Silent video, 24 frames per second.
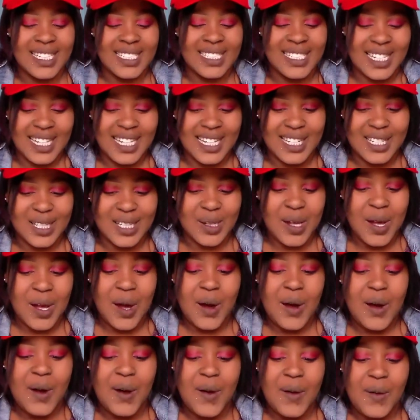It's in its
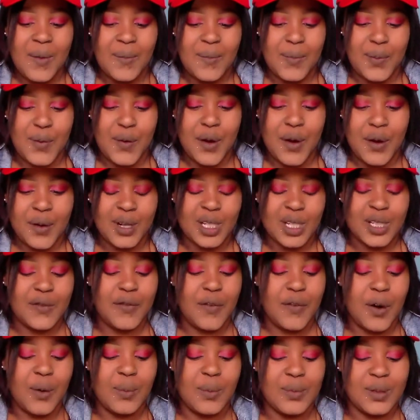purest
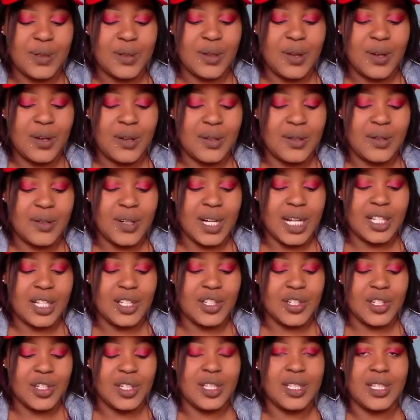form, so you
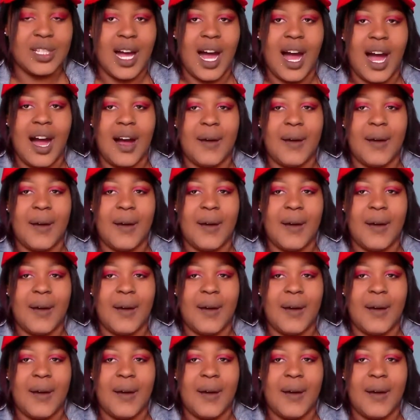can just